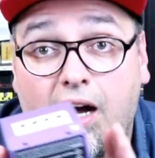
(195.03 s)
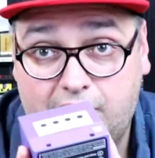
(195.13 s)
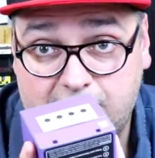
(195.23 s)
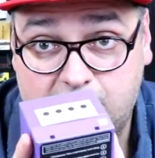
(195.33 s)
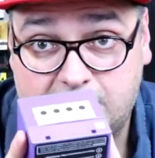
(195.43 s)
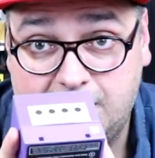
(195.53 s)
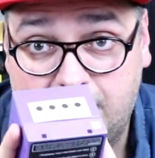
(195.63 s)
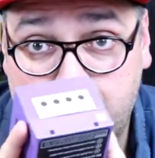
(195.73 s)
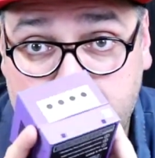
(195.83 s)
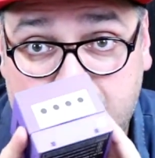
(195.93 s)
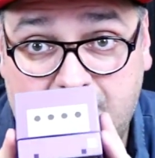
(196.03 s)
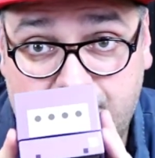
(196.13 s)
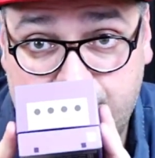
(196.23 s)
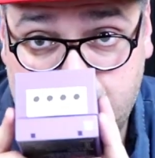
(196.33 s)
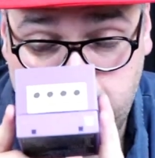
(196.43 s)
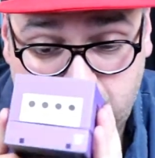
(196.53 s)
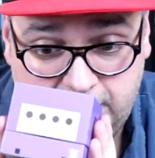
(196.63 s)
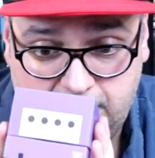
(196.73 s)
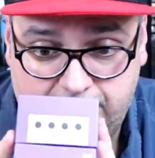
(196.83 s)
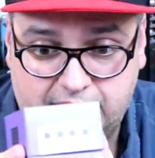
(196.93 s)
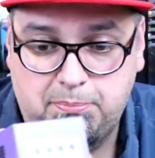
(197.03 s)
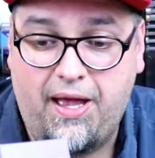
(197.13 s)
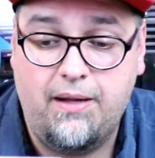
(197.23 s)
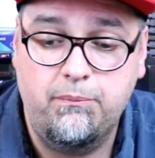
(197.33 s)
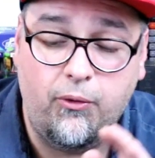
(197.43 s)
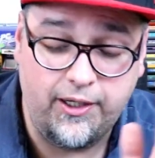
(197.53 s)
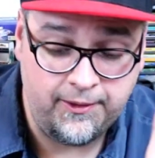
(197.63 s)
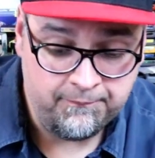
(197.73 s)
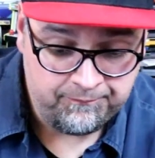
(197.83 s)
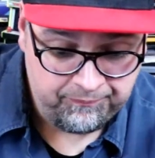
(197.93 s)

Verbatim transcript: I'll get you set up. I'm saving some money on this bad boy.